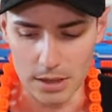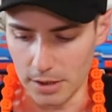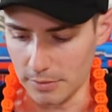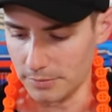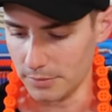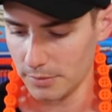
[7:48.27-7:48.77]

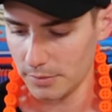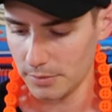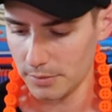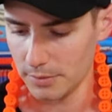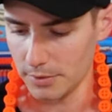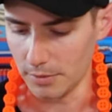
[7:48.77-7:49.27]
I...
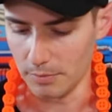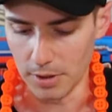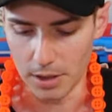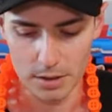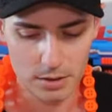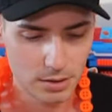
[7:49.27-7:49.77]

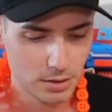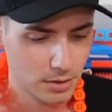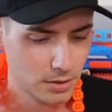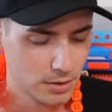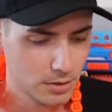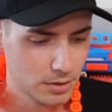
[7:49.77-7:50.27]
Uh,
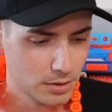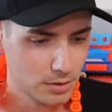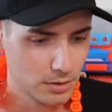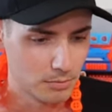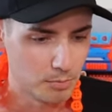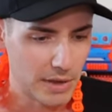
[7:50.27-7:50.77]

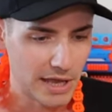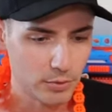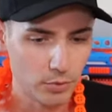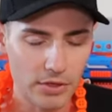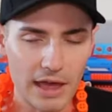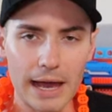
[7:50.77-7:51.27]

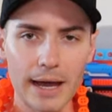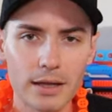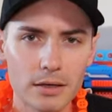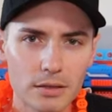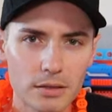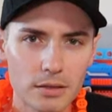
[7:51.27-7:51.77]
man with
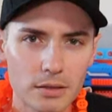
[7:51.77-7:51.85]
hat?